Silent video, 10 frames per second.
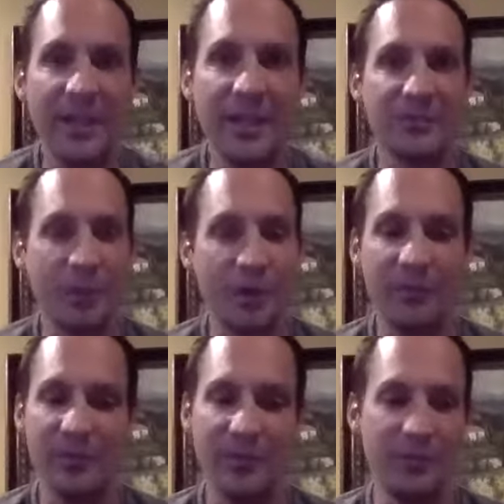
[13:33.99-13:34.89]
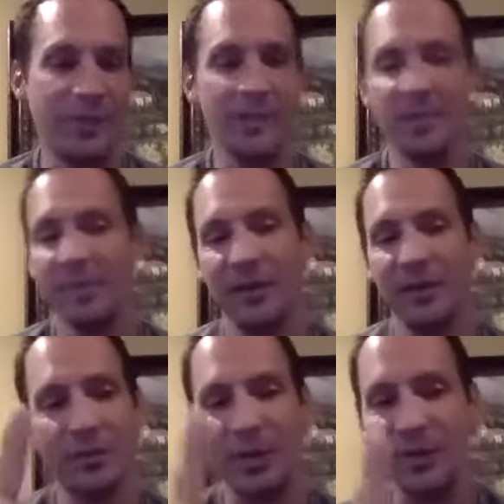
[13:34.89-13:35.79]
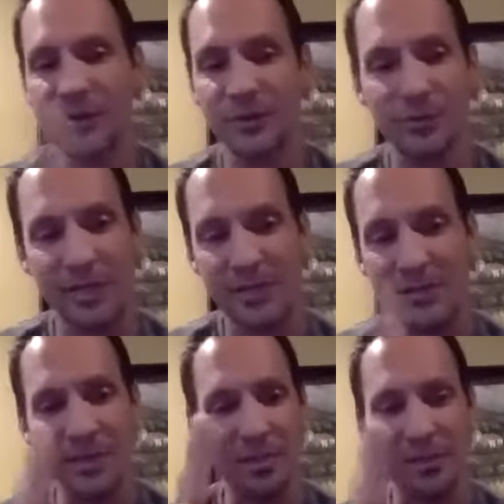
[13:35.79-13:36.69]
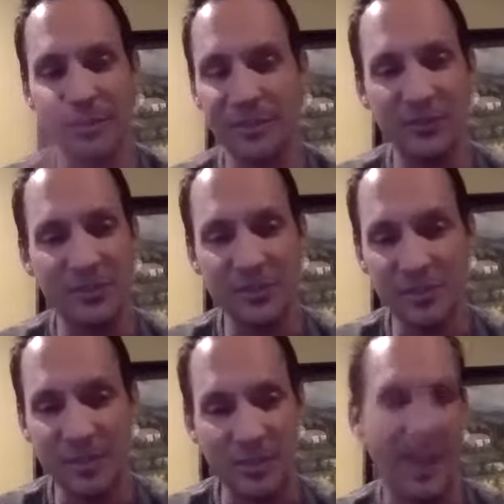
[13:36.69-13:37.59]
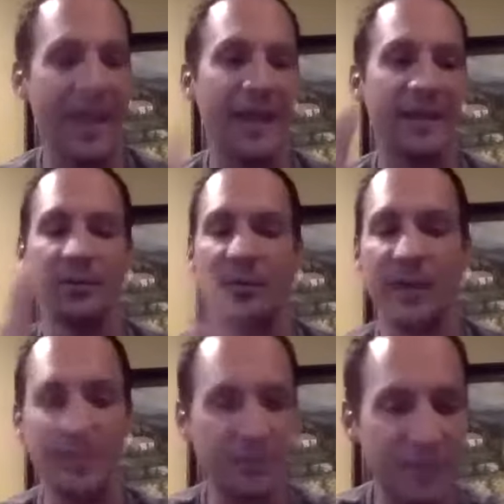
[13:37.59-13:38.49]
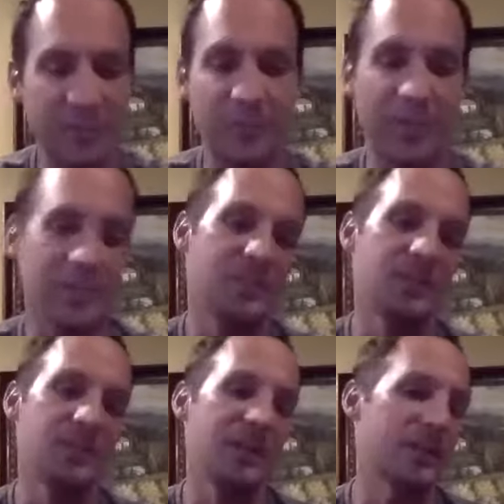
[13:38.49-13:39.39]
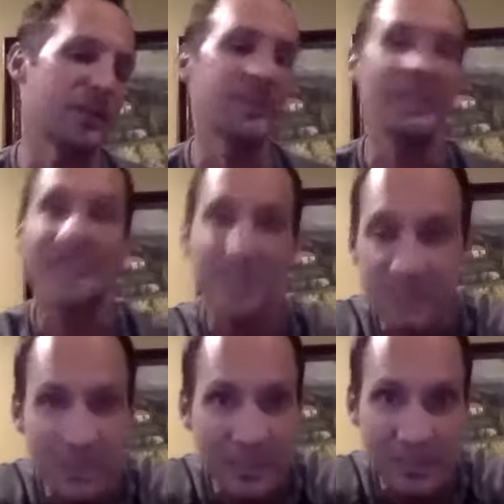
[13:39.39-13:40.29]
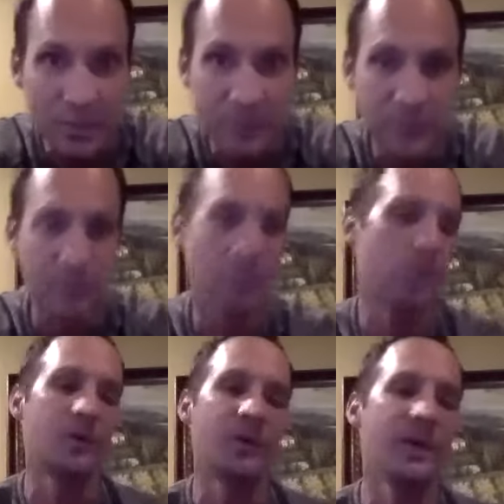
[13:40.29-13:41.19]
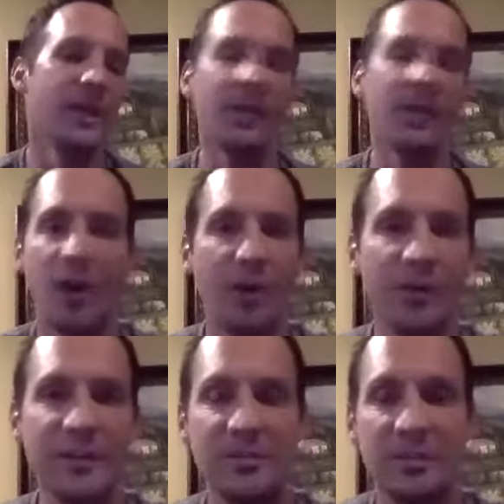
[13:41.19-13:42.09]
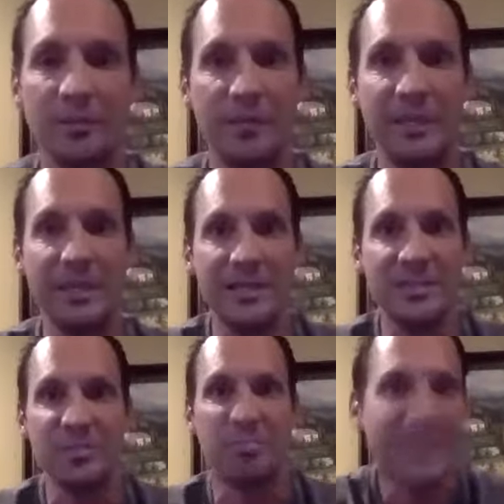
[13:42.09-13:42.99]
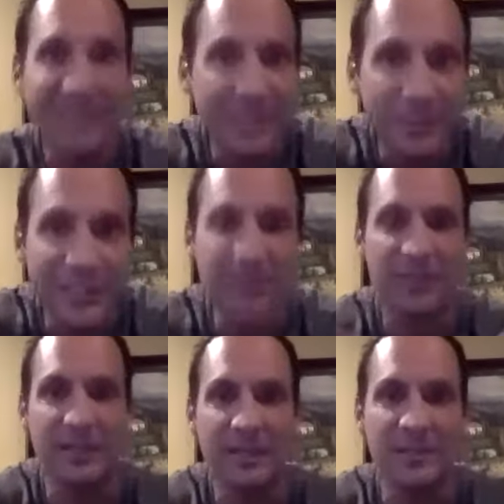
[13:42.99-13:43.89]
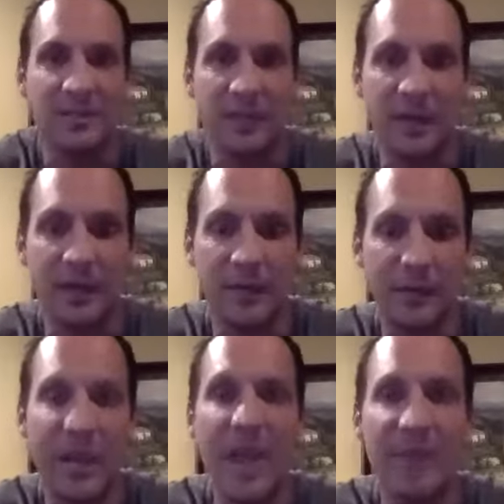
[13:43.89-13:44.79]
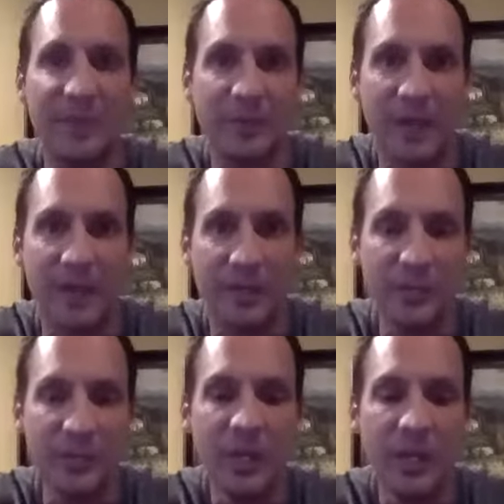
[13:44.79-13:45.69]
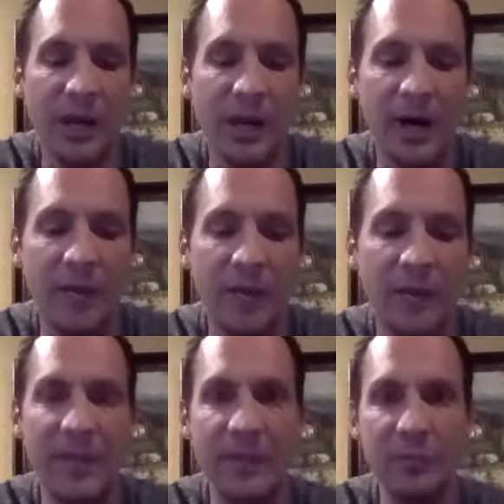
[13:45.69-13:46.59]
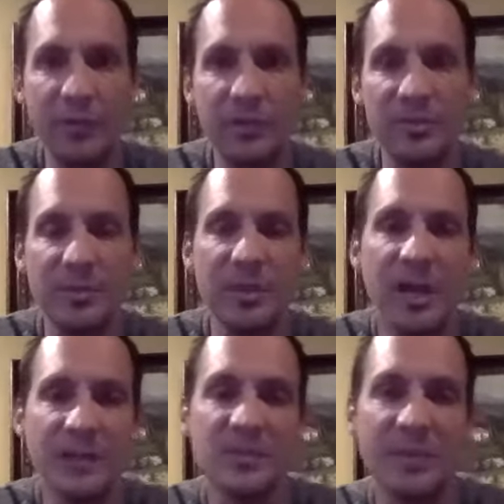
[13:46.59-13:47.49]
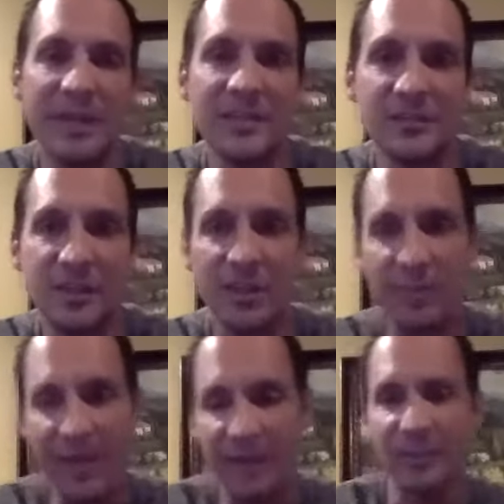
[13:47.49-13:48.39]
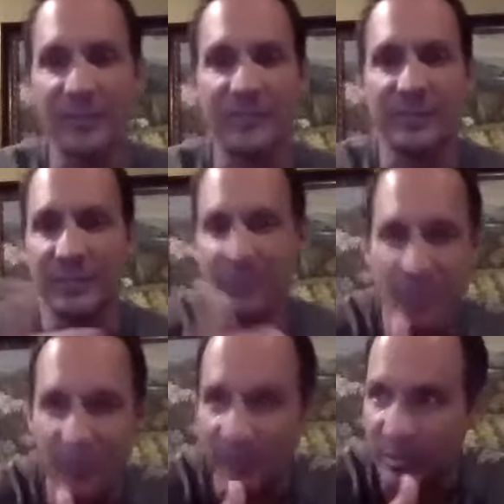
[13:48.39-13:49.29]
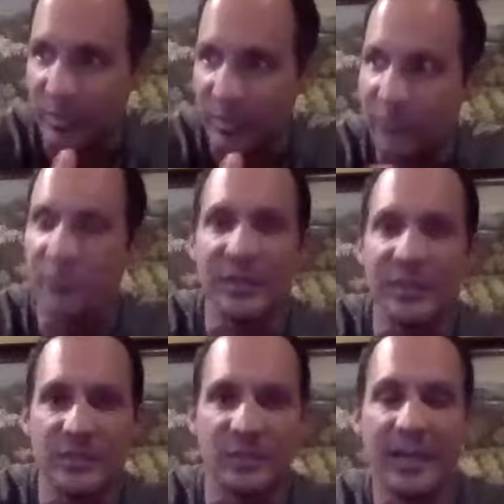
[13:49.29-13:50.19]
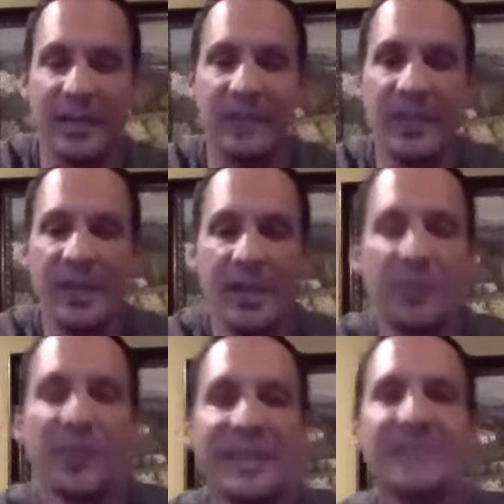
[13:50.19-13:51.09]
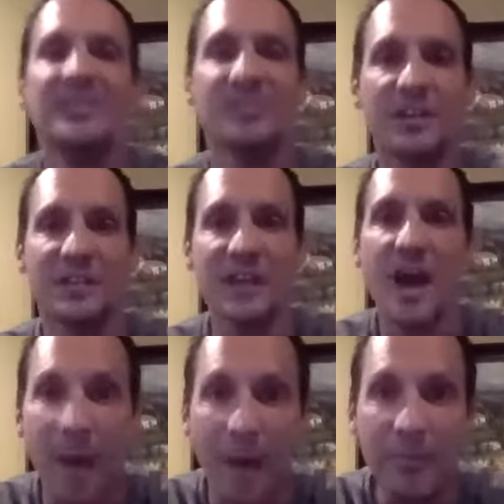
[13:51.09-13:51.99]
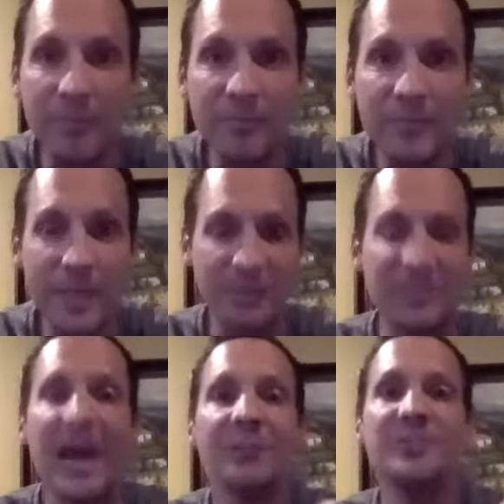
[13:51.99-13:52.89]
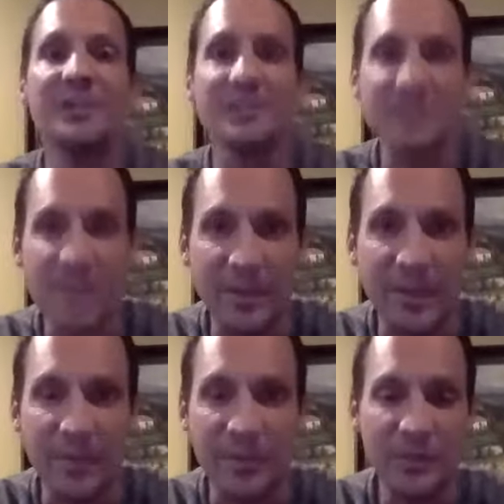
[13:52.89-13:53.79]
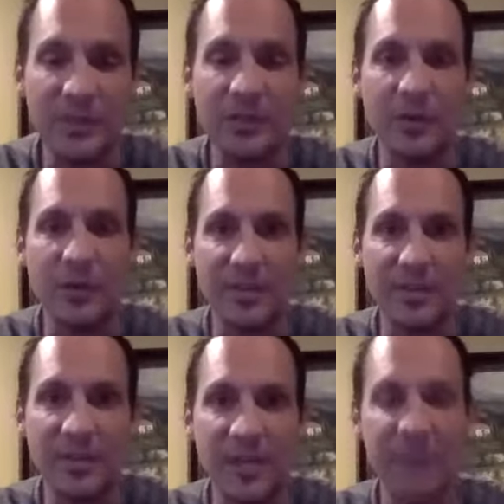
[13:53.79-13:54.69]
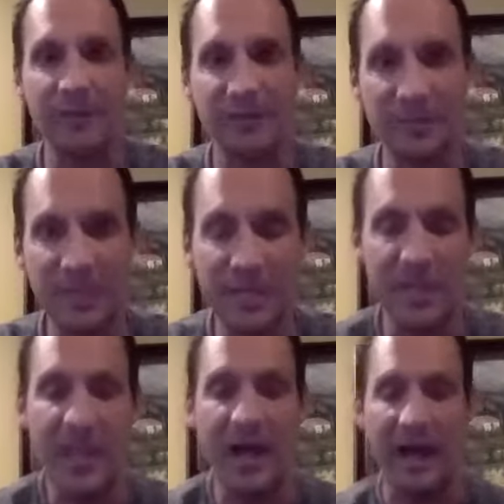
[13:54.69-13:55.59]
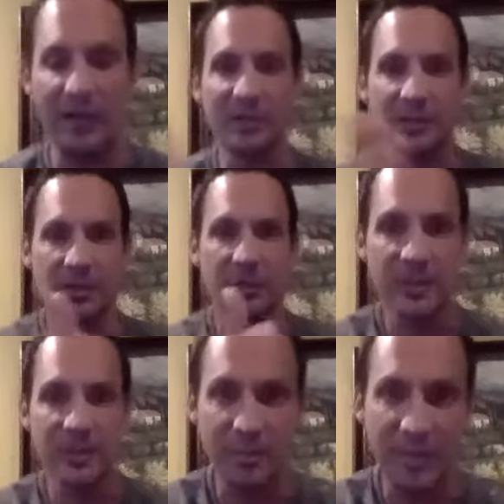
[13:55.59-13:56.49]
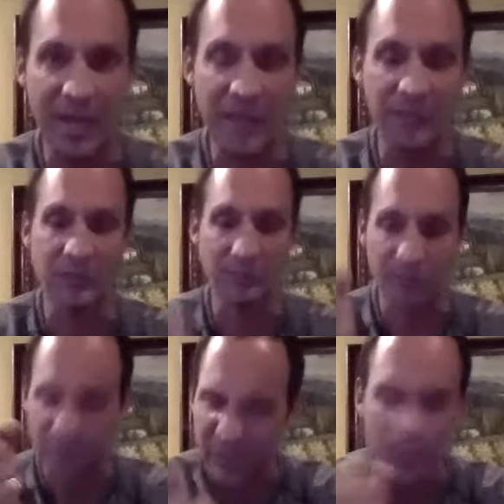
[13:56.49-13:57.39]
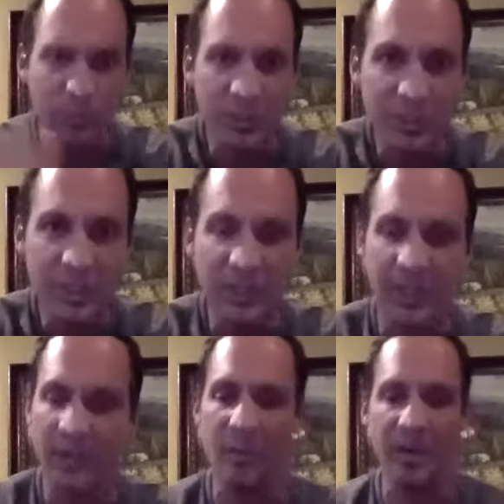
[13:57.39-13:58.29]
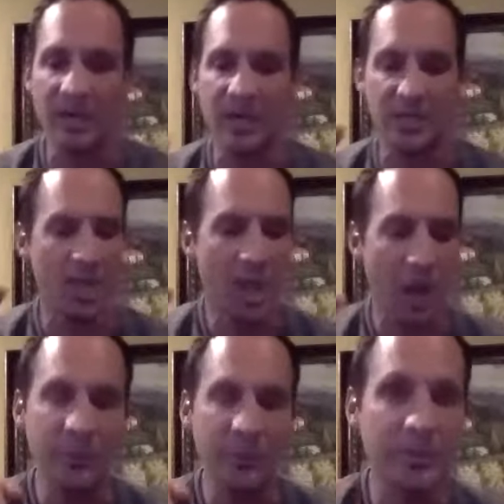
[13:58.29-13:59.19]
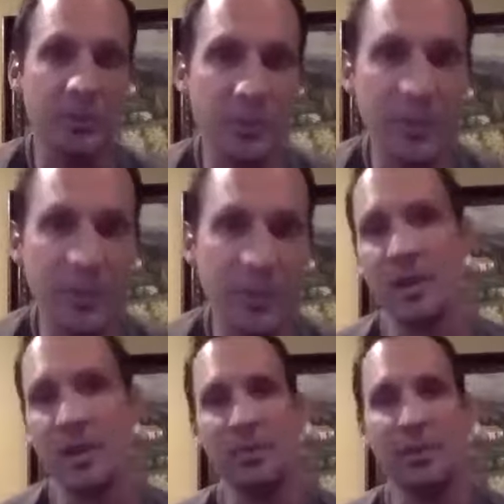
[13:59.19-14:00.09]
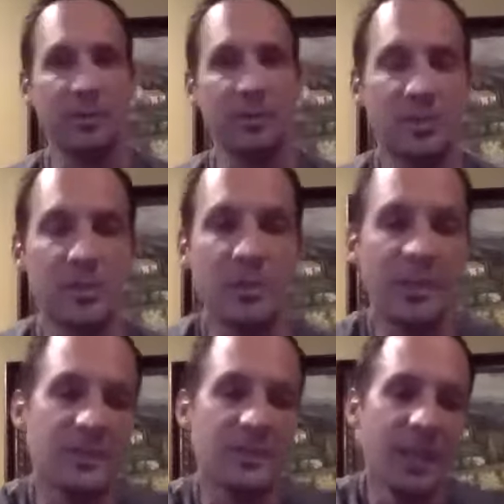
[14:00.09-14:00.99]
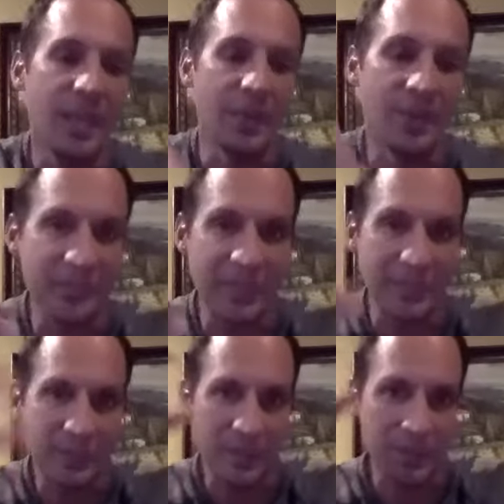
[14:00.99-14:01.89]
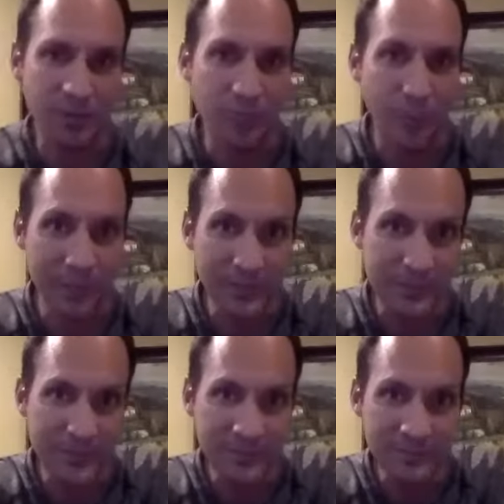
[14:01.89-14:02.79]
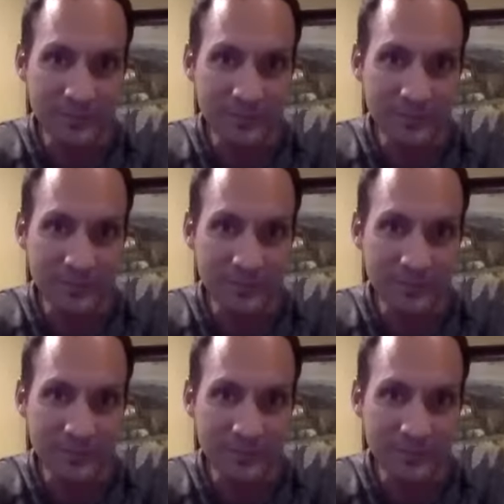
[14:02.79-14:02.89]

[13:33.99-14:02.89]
So, if you think about the way that you're raised and the belief system that you had and the way your family raised you and what kids said to you at school and all these, many cases, belittling things that um, were happening around you, um, then when your subconscious mind is developed after 11 years old and you move through the rest of your life, things start to come up doubt starts coming up when you get going down a path like for me i would get going down a path feeling really good like oh my gosh i'm going to join this company i'm going to do this and all of a sudden i would hear a voice